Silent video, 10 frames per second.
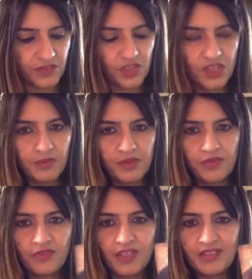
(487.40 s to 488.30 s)
Shape
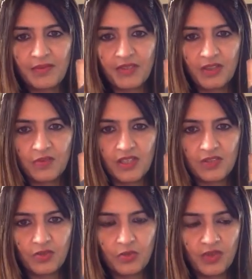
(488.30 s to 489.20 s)
shifting, something will
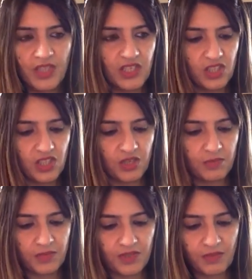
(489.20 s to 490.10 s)
soon take shape.
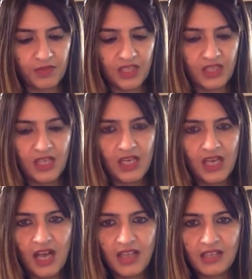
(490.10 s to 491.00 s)
Something,
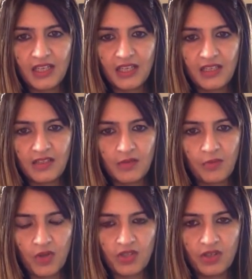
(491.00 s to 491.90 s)
I take it in a
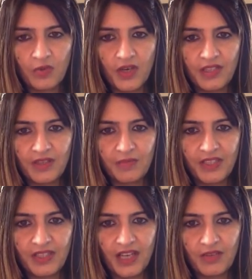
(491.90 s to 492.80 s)
positive way,
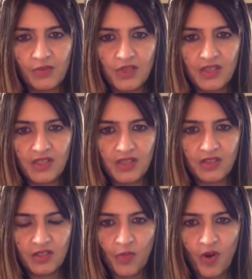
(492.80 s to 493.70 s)
something that was
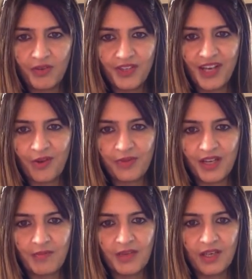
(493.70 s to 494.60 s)
small will now
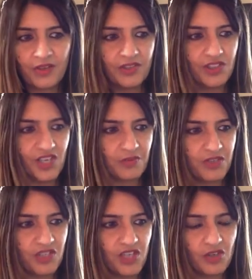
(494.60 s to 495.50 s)
become bigger, the shape
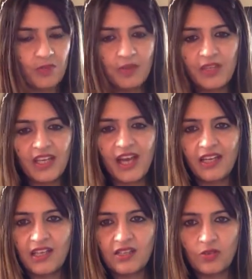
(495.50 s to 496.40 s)
has changed, or maybe the
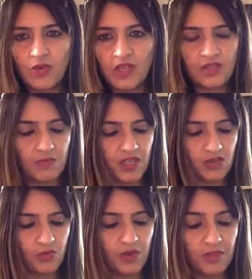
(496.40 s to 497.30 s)
idea is tweaked a bit,
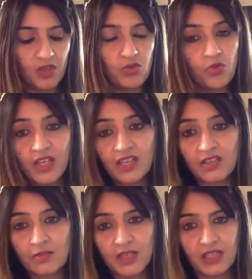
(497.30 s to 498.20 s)
or maybe you tweak
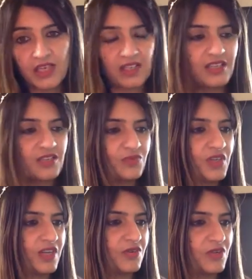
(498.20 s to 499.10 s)
it a bit. Yeah, that's what
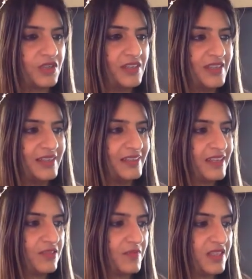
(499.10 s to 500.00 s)
I got.
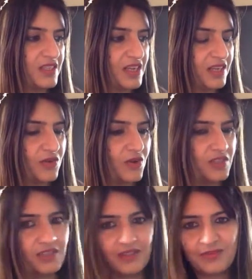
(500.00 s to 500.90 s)
That's a message I got.
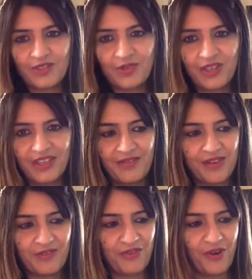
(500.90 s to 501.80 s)
Just looking
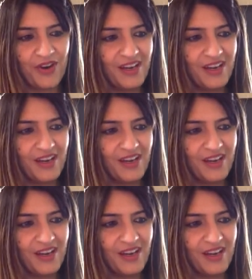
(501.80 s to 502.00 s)
away for